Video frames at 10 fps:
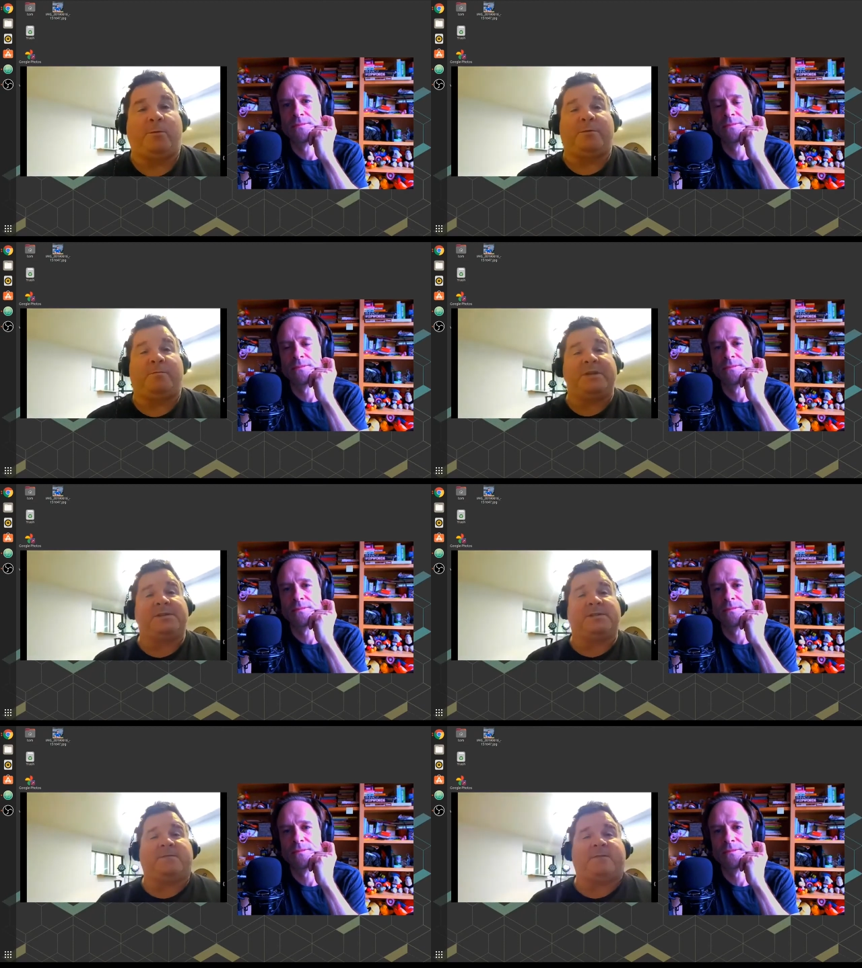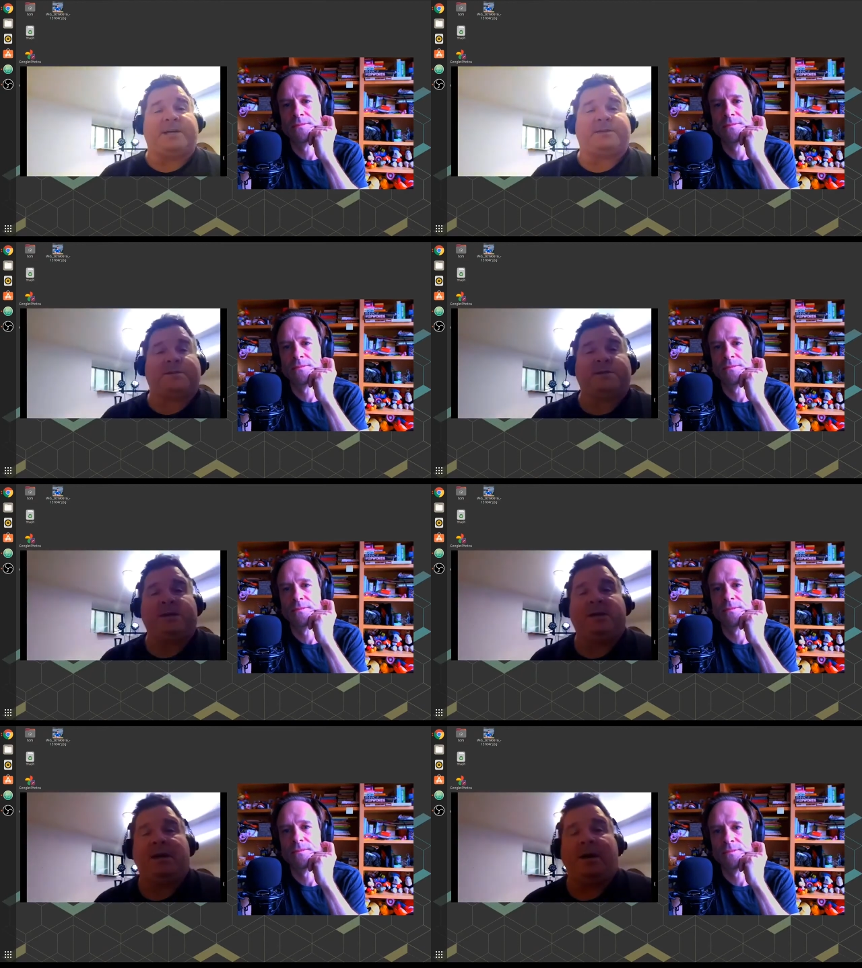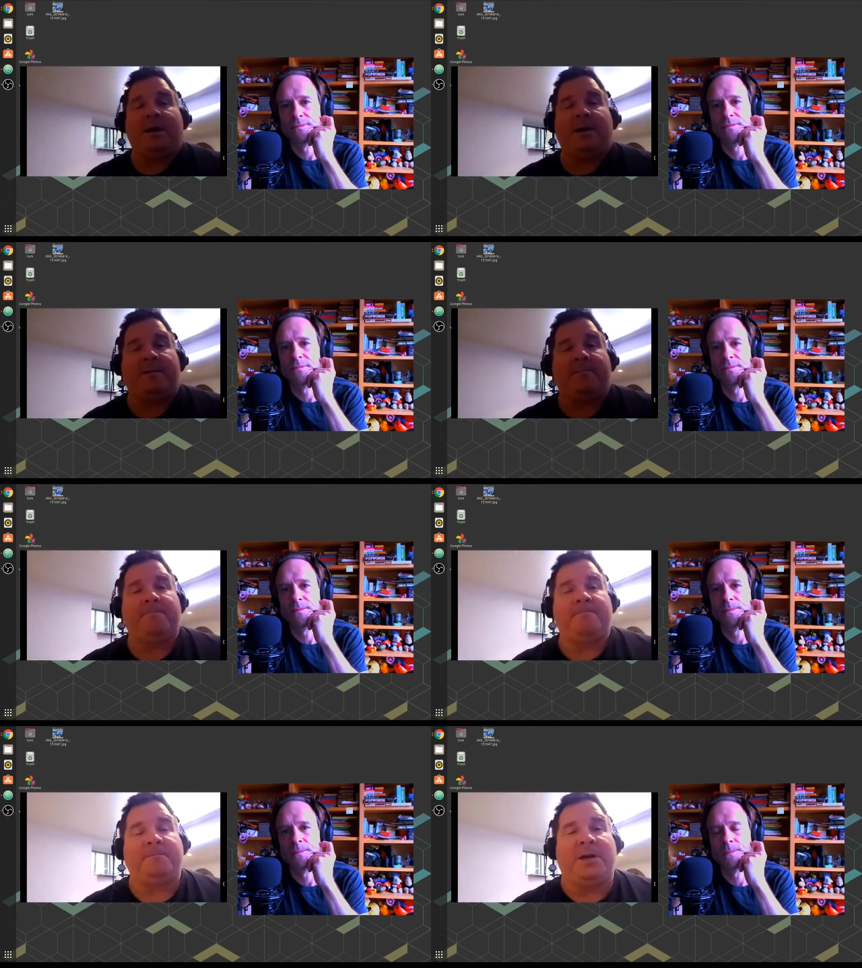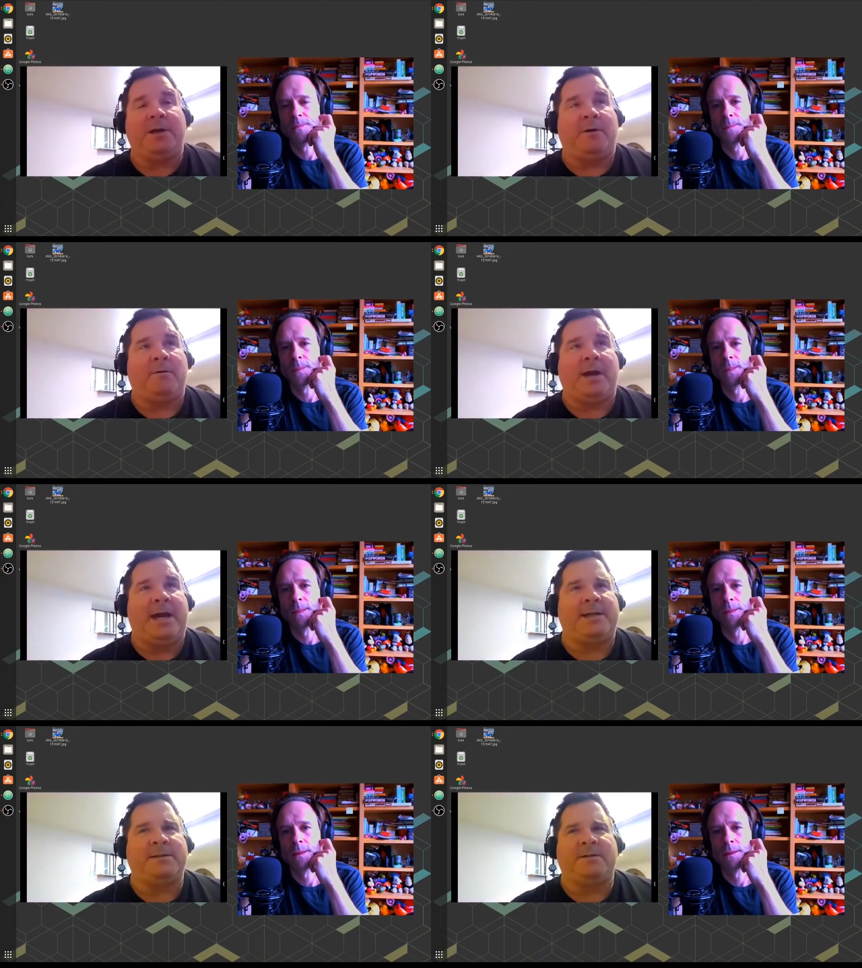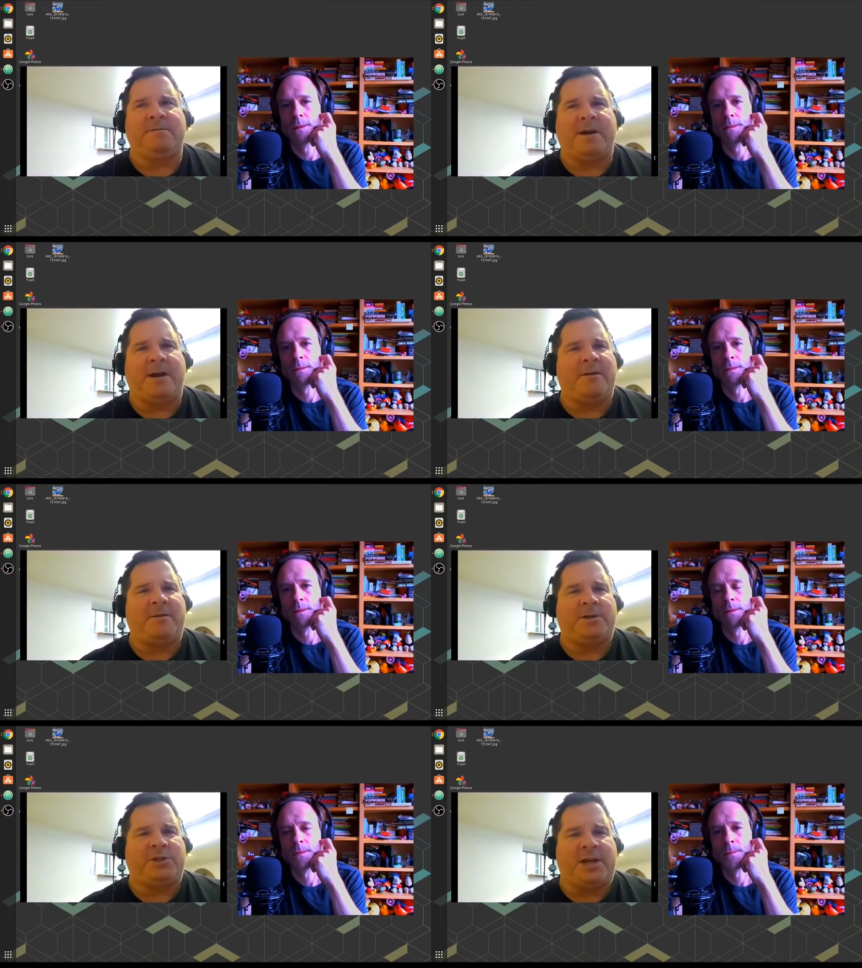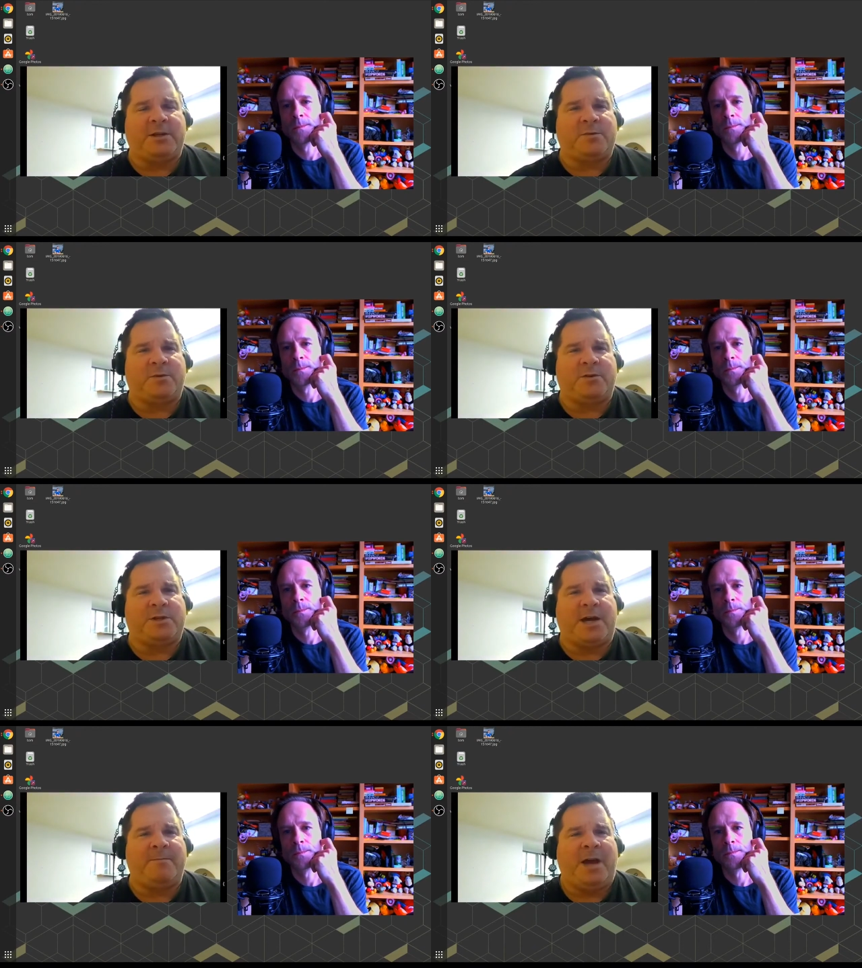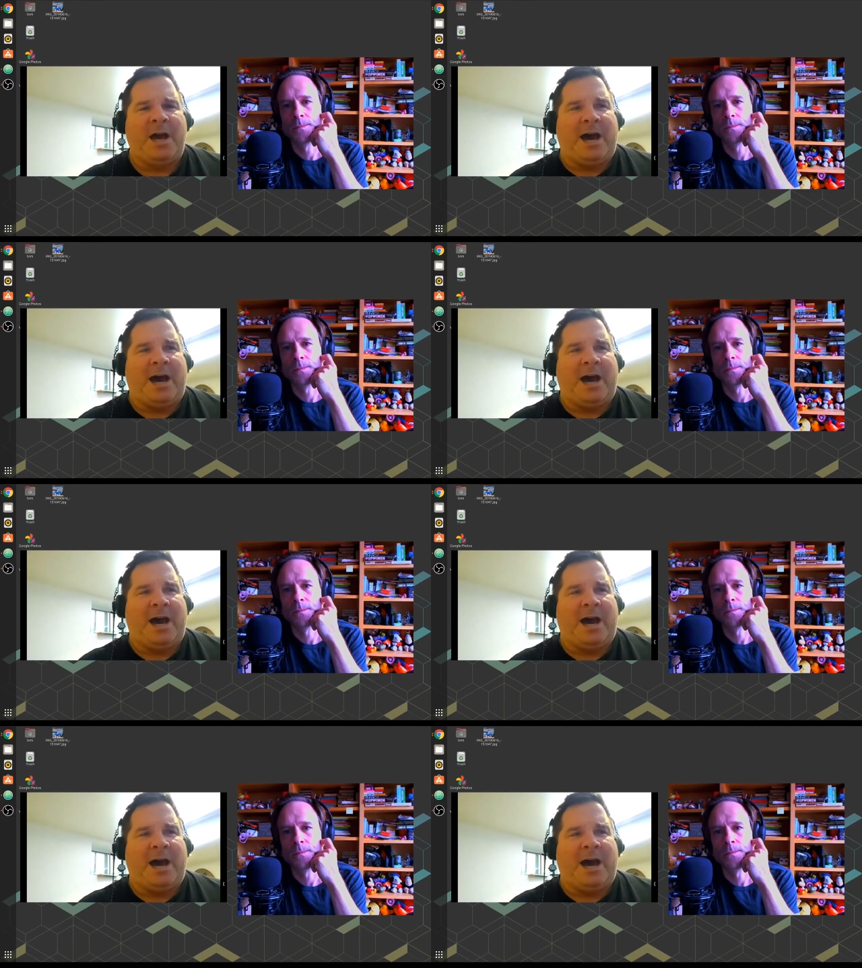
Speaker 1: with business advice, you know, and very, very generous with their time.